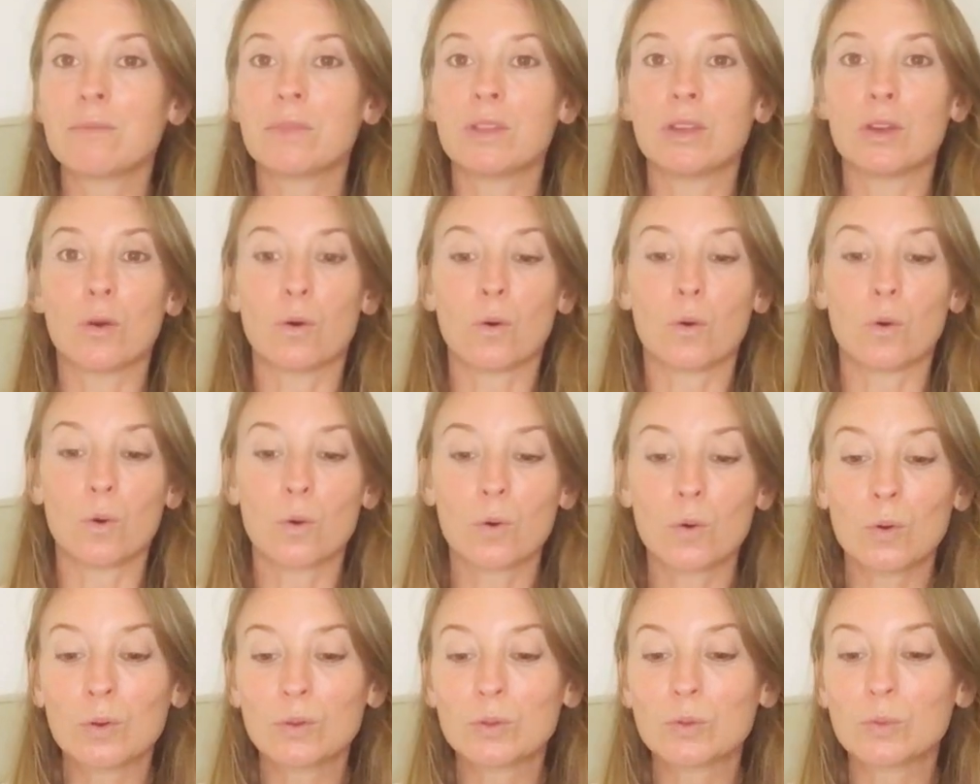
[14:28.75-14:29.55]
the
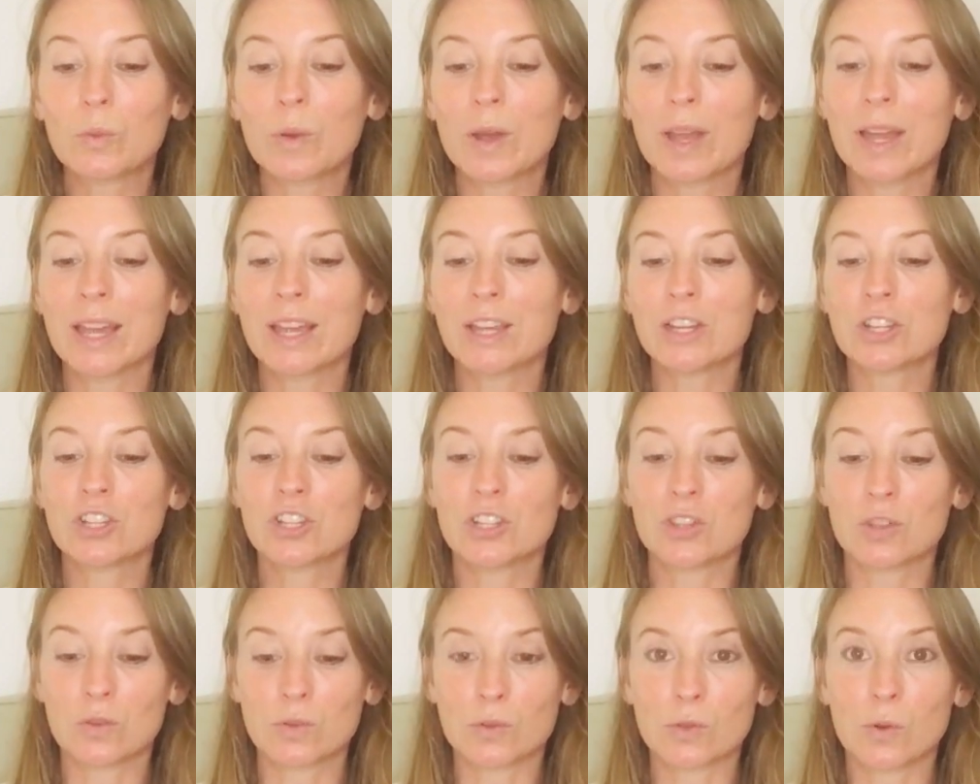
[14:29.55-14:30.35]
old wish,
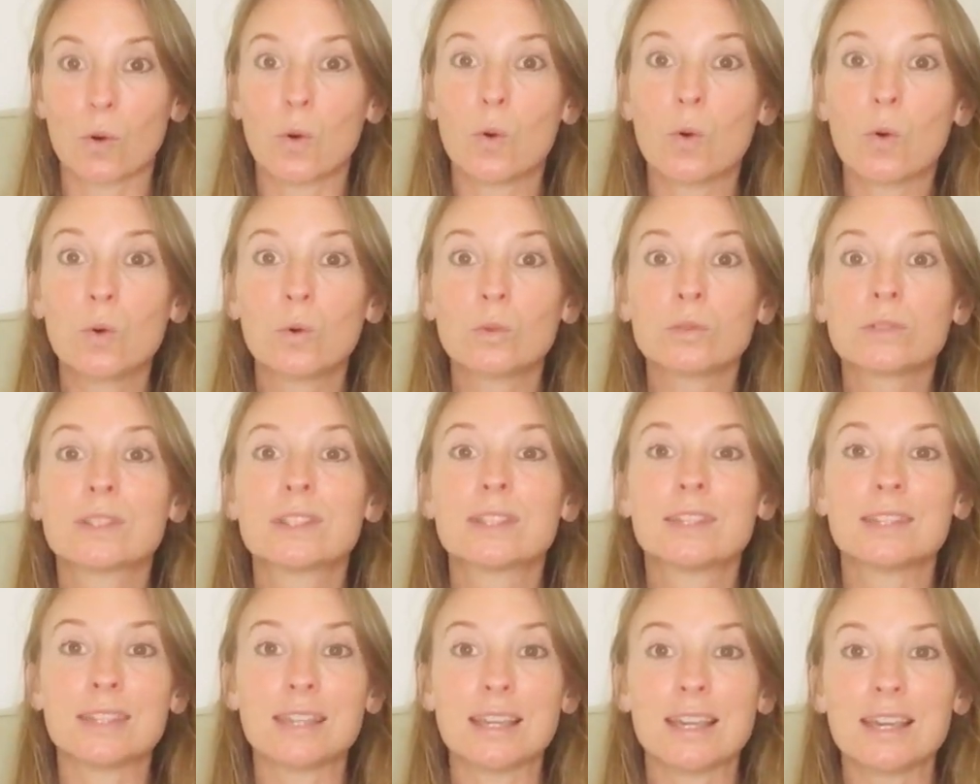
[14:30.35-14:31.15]
those old
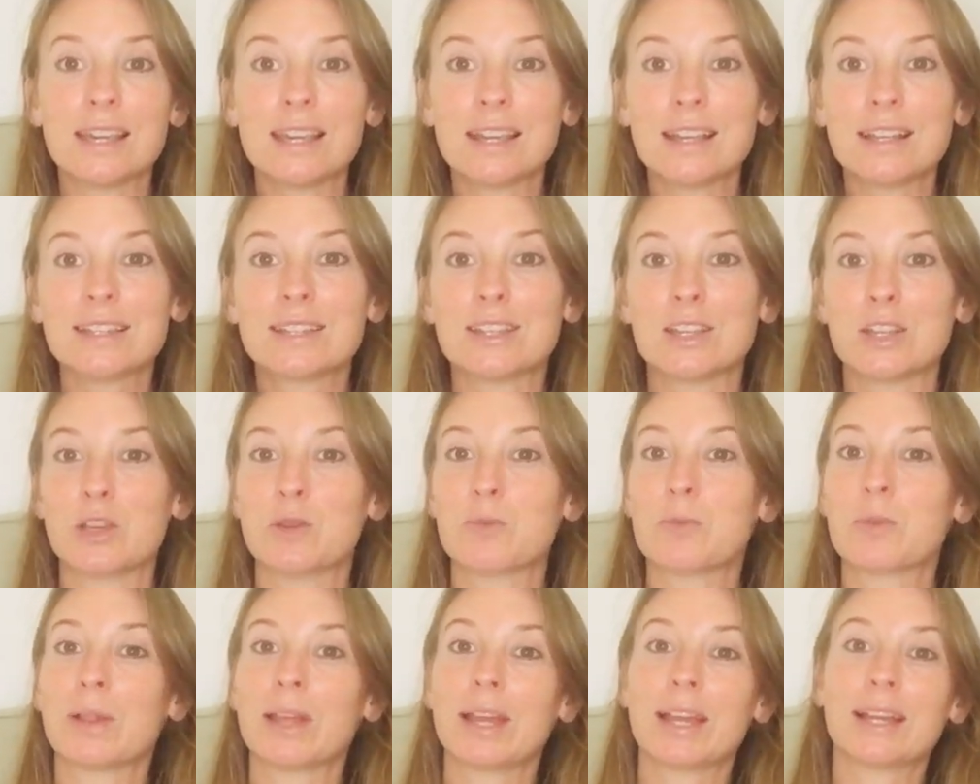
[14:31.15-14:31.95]
seeds that you
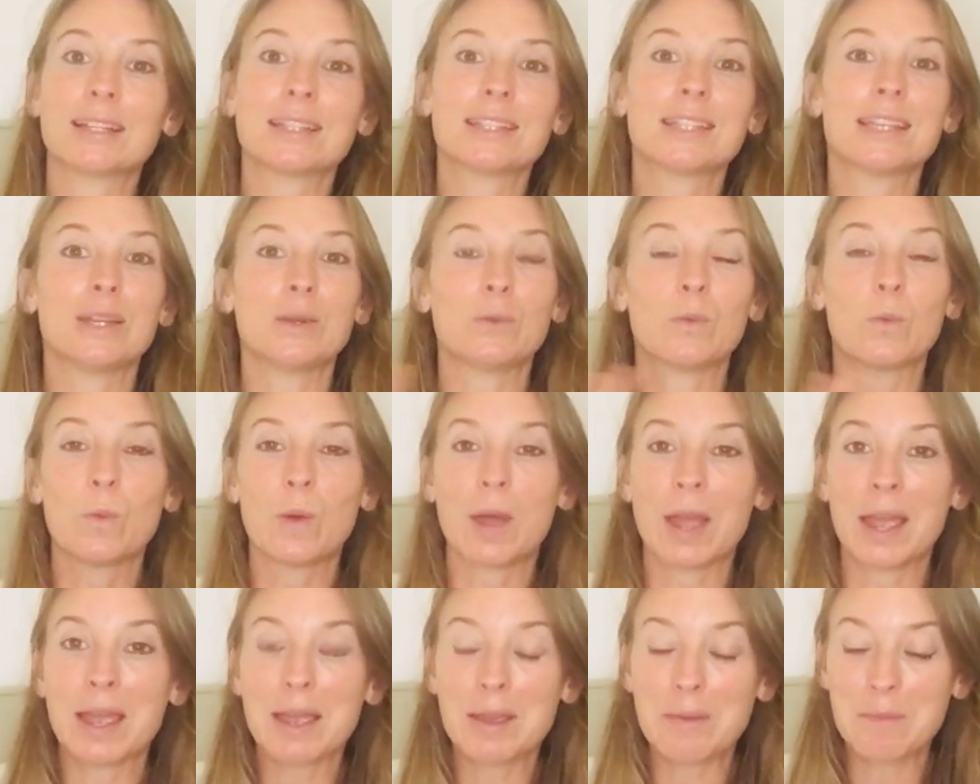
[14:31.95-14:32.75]
planted
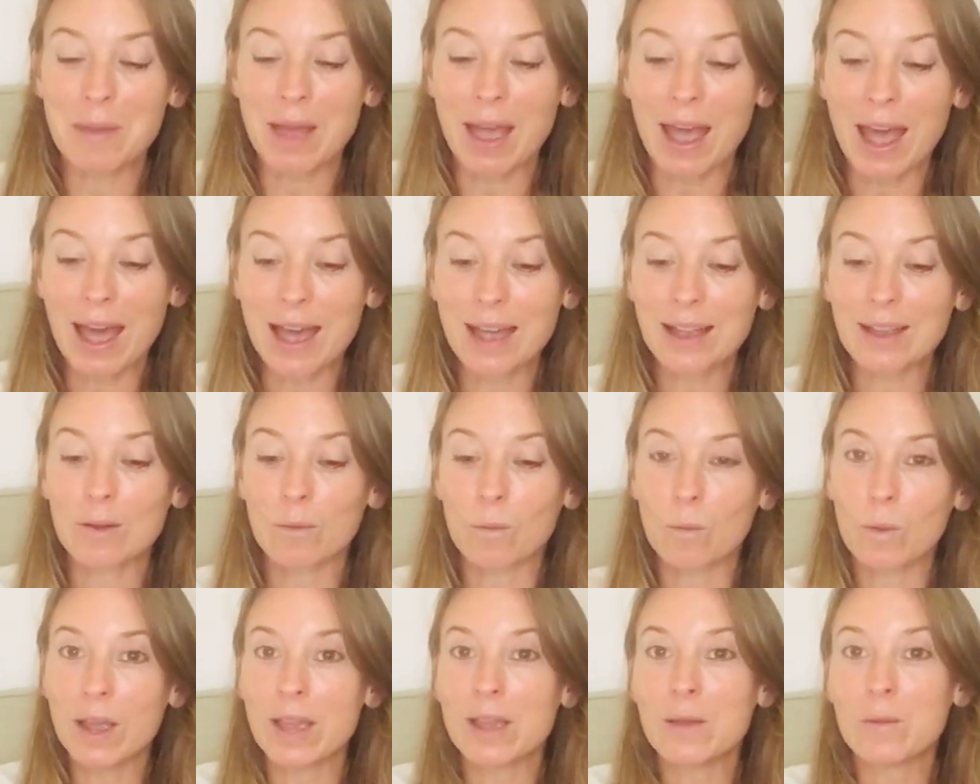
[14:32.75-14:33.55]
way back,
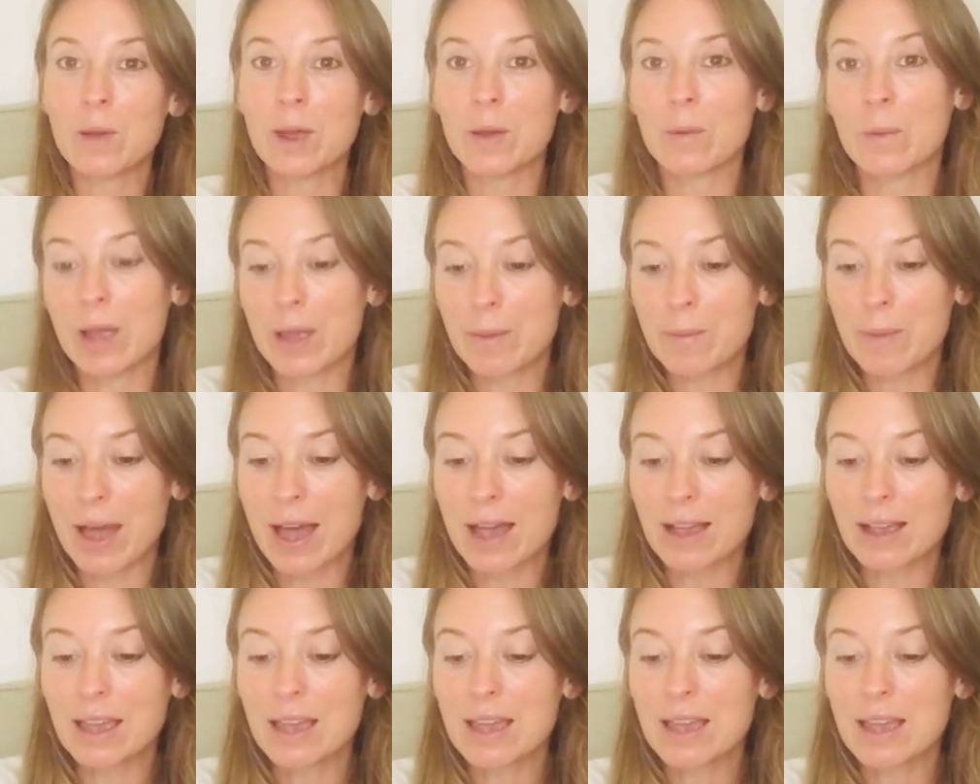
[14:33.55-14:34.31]
way back.